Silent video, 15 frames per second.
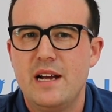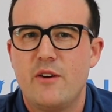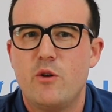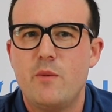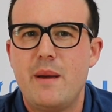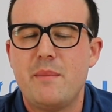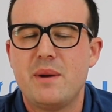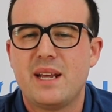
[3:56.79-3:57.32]

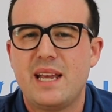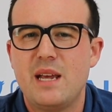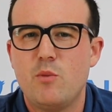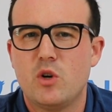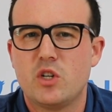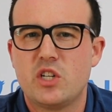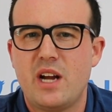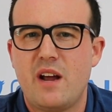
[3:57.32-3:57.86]
Remember to keep
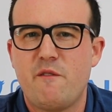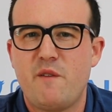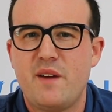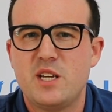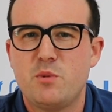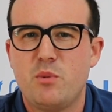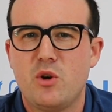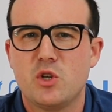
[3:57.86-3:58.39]
watching our
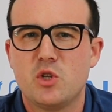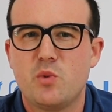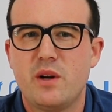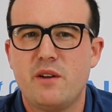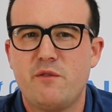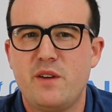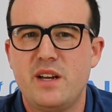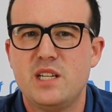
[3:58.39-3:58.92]
Facebook and
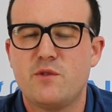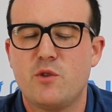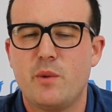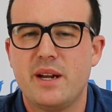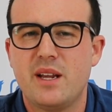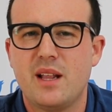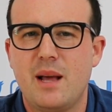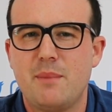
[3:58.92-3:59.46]
Twitter feeds for
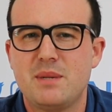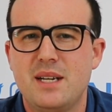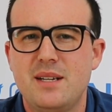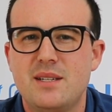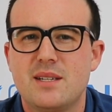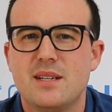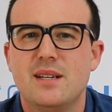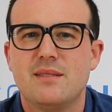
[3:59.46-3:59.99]
regular
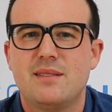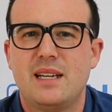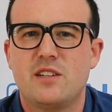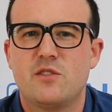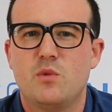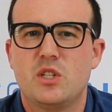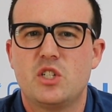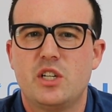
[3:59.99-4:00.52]
updates. Thanks
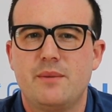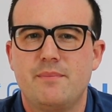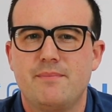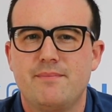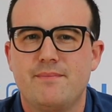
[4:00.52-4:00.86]
for watching.